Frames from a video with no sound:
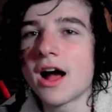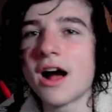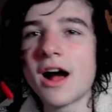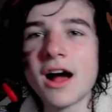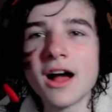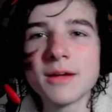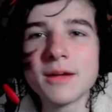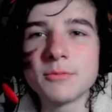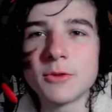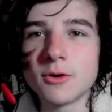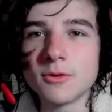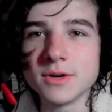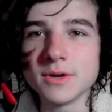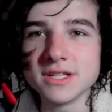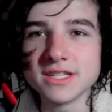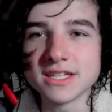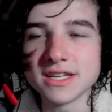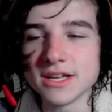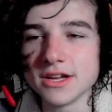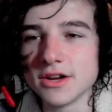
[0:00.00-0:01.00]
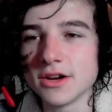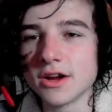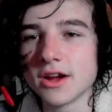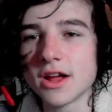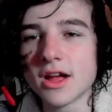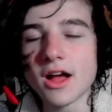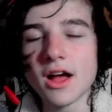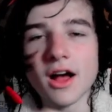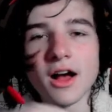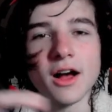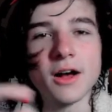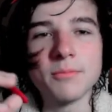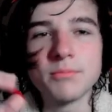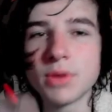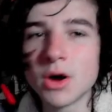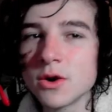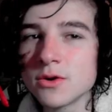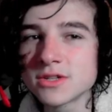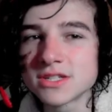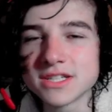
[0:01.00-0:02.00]
I'm always here.
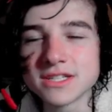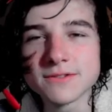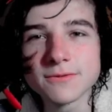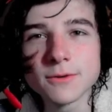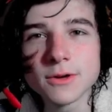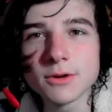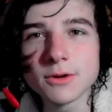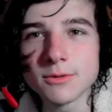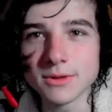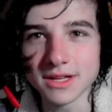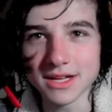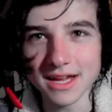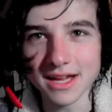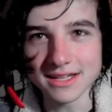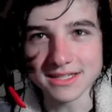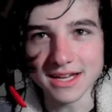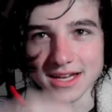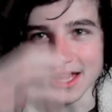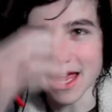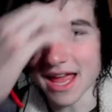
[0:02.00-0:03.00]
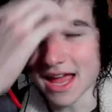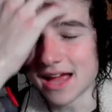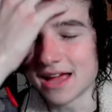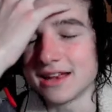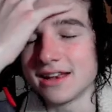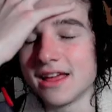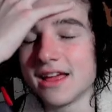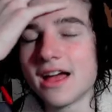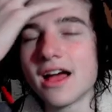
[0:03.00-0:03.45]
Post as frequently as I can.